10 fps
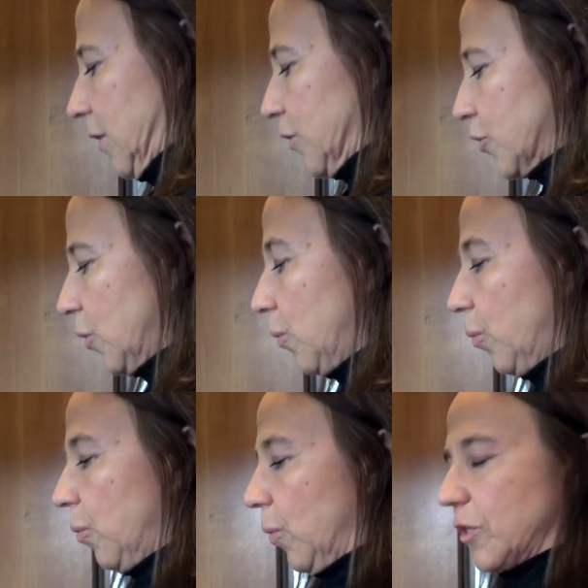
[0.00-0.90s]

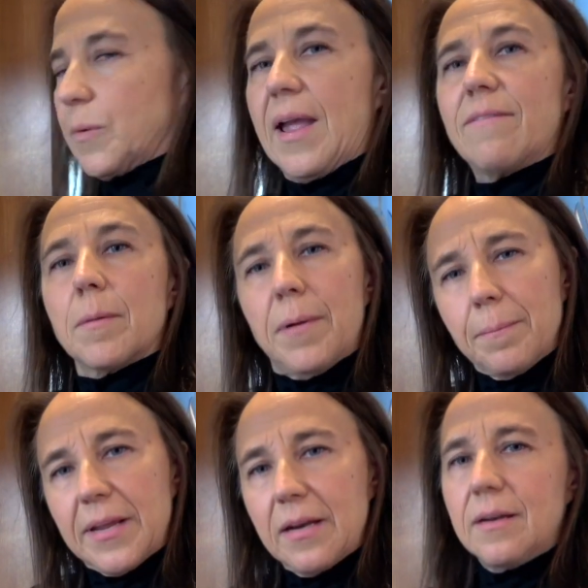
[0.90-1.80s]
So once we have our
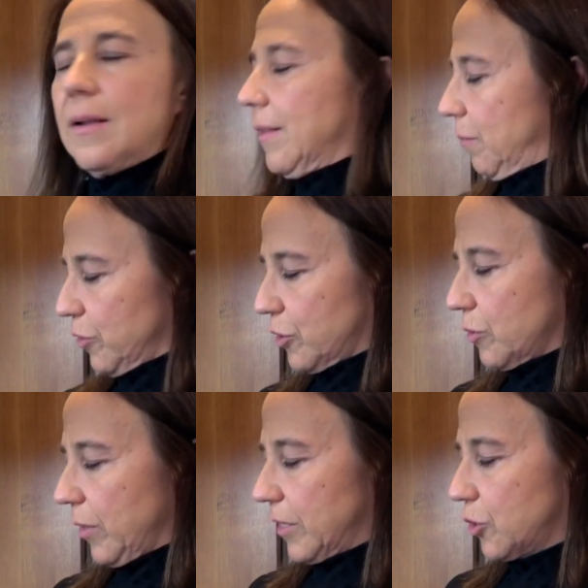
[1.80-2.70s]
pumpkin, then we're just
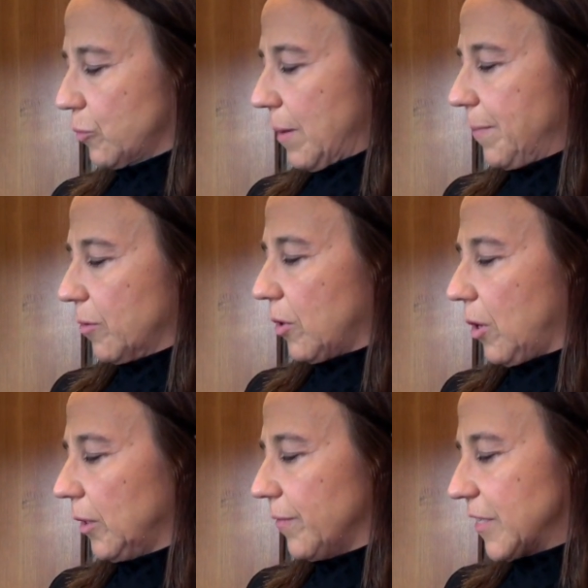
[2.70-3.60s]
going to scrape out
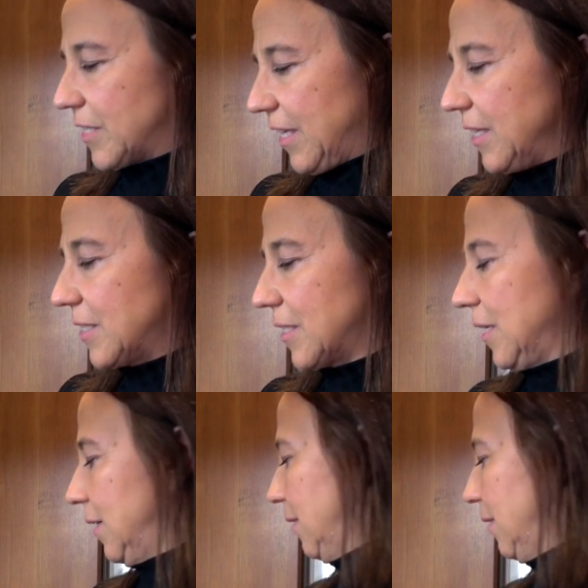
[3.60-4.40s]
all of the seeds.